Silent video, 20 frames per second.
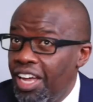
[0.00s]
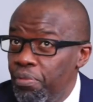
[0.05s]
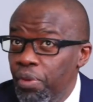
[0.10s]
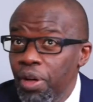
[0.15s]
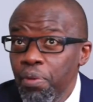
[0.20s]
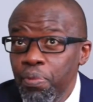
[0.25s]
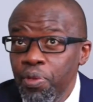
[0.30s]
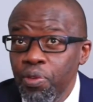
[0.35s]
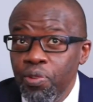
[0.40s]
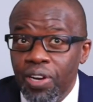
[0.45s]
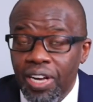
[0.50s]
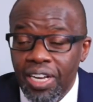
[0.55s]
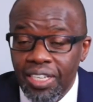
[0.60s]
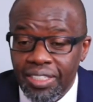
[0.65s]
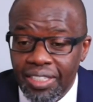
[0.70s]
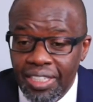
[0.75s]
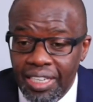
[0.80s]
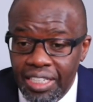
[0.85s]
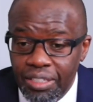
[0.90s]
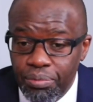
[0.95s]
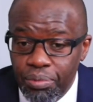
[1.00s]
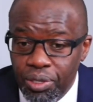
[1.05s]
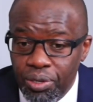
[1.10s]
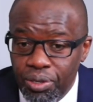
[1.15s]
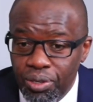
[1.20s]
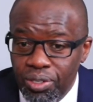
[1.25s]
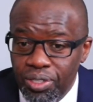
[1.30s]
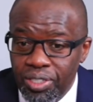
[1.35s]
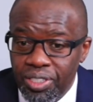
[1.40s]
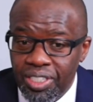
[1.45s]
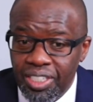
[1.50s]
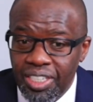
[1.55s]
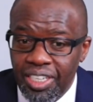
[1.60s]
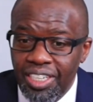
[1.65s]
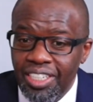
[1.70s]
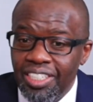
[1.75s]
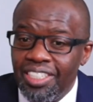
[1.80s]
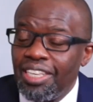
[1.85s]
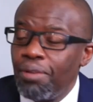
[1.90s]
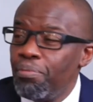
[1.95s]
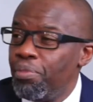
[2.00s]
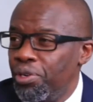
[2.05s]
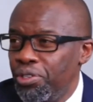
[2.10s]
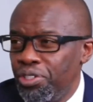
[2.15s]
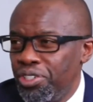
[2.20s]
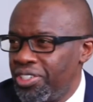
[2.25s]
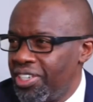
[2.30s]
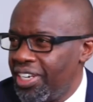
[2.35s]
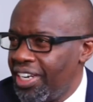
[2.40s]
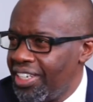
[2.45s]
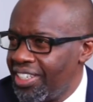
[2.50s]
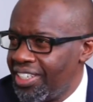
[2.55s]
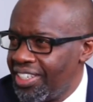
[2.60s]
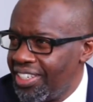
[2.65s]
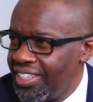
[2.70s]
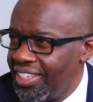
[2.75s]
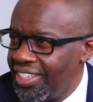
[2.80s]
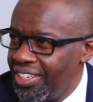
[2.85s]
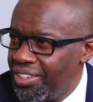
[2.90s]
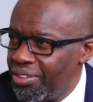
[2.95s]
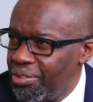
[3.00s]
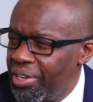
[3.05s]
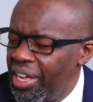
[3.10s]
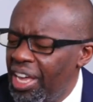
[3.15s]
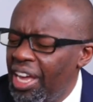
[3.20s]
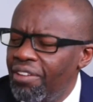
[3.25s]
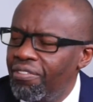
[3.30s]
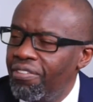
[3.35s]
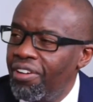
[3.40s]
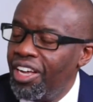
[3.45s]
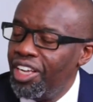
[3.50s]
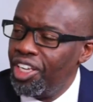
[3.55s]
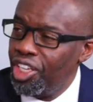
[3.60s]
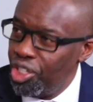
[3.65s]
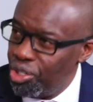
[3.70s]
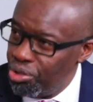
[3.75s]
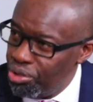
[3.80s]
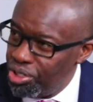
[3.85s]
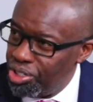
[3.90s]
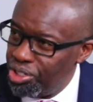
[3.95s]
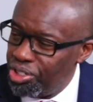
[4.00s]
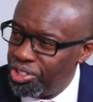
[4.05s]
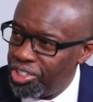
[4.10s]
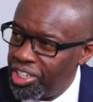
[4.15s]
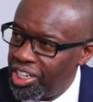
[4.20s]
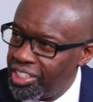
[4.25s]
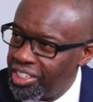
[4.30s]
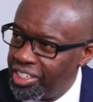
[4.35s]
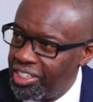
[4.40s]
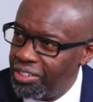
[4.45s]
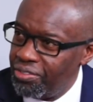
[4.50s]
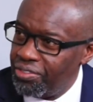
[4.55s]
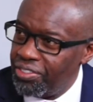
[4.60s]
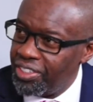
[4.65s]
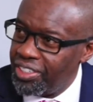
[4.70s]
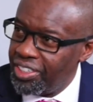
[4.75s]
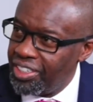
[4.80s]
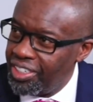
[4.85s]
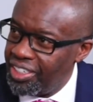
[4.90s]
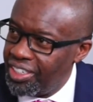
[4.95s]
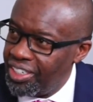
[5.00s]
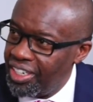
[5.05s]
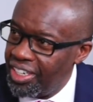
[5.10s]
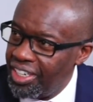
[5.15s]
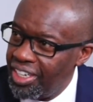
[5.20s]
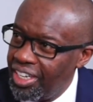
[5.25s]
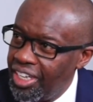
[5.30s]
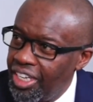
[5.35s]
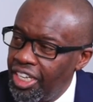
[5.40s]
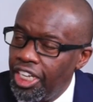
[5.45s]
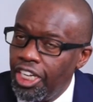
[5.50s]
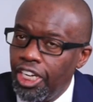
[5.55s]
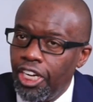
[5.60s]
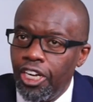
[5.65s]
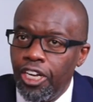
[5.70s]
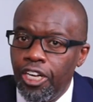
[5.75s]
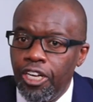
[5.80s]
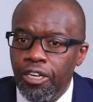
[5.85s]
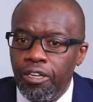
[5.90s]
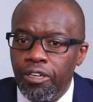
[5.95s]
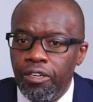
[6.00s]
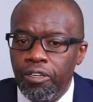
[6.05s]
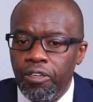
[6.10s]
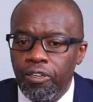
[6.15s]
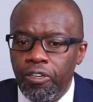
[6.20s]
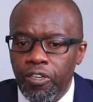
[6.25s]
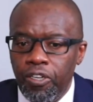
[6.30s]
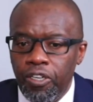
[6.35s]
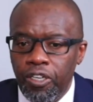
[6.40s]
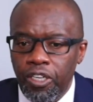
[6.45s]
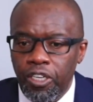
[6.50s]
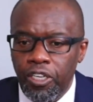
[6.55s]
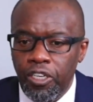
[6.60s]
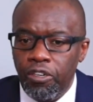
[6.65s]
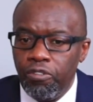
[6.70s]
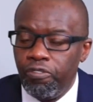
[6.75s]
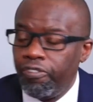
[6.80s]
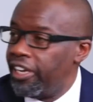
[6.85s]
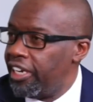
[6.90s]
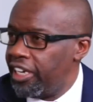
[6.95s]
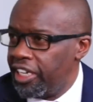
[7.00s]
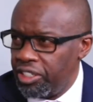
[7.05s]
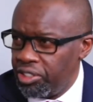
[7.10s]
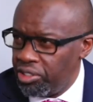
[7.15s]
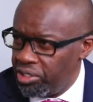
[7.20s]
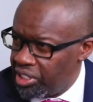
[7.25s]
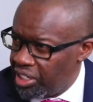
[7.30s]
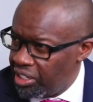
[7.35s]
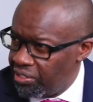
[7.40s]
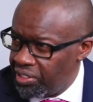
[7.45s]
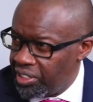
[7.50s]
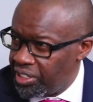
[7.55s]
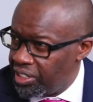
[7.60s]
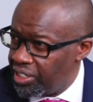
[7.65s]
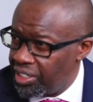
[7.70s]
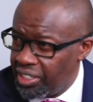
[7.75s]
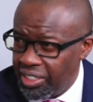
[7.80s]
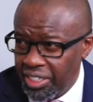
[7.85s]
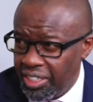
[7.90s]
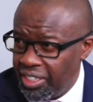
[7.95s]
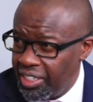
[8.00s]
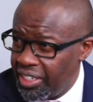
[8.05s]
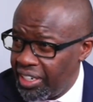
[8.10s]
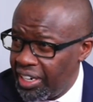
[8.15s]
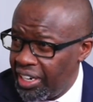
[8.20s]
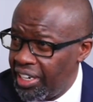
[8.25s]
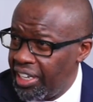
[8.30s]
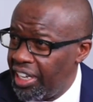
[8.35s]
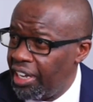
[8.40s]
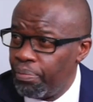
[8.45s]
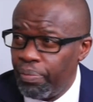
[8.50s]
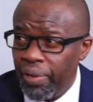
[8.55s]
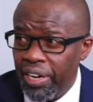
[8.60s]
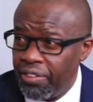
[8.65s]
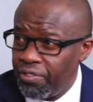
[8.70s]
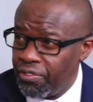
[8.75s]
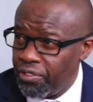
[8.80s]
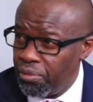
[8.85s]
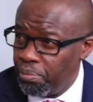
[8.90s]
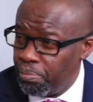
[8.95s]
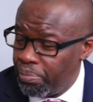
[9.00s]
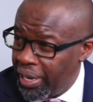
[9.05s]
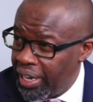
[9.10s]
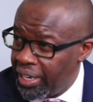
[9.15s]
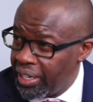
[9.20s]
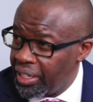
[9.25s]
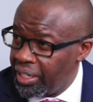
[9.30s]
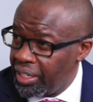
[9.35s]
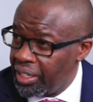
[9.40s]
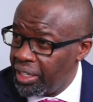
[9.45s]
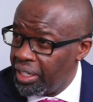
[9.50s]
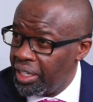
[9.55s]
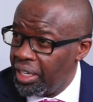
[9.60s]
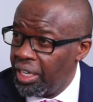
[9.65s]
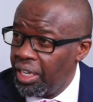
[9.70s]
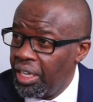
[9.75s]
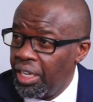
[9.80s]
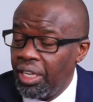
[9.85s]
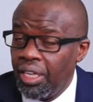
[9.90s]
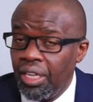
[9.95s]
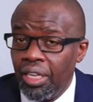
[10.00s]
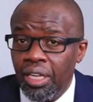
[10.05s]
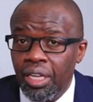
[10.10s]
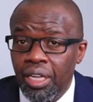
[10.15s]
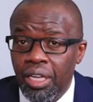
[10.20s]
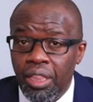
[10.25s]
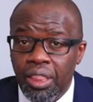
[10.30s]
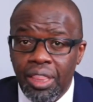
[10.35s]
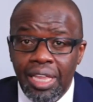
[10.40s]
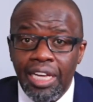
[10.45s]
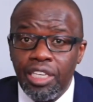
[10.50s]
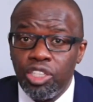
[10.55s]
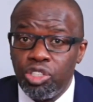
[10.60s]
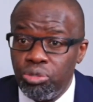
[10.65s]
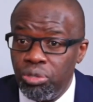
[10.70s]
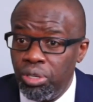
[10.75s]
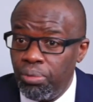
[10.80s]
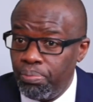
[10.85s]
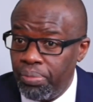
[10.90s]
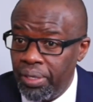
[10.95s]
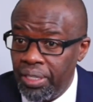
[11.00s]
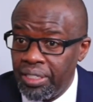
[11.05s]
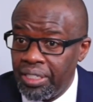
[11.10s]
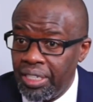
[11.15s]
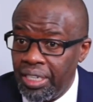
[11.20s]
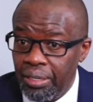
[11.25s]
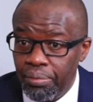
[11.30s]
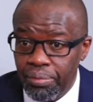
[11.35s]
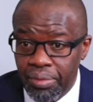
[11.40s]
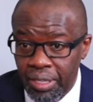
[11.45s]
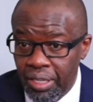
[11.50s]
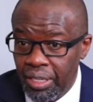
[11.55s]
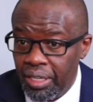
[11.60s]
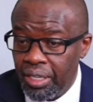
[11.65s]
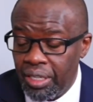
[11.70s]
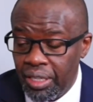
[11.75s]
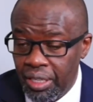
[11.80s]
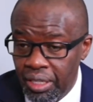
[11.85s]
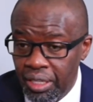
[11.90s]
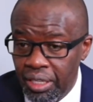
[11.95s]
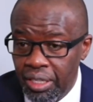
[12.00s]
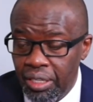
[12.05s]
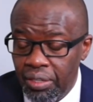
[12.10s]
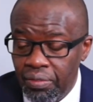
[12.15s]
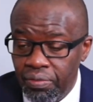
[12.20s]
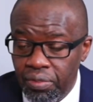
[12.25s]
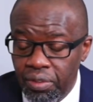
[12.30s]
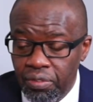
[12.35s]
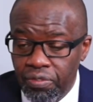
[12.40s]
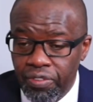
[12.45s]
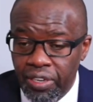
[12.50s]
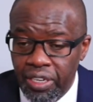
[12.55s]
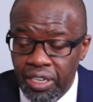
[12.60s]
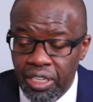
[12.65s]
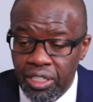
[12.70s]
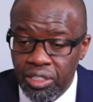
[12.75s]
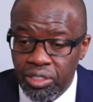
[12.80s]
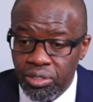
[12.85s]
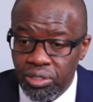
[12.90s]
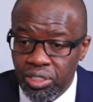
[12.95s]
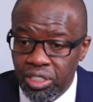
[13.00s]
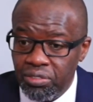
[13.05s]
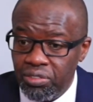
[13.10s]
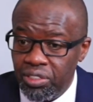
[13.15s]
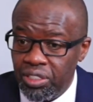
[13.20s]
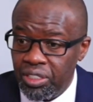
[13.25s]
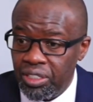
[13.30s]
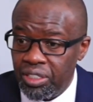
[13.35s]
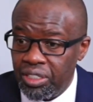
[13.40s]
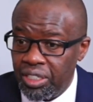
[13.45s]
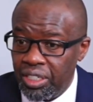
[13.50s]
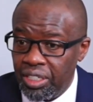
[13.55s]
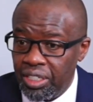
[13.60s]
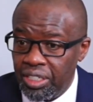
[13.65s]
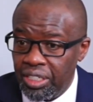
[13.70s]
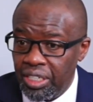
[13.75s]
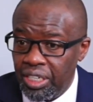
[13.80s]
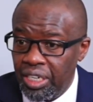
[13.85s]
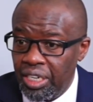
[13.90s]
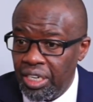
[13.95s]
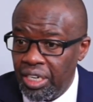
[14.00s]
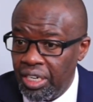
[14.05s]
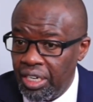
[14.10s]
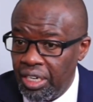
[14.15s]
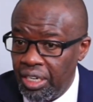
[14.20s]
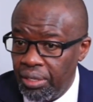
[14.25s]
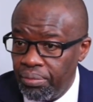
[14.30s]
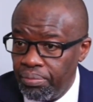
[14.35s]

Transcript: I'm happy you asked that because it's about trust. We have a huge trust deficit in financial services generally, apart from banking. Thanks to M-Pesa, I think the financial services sector,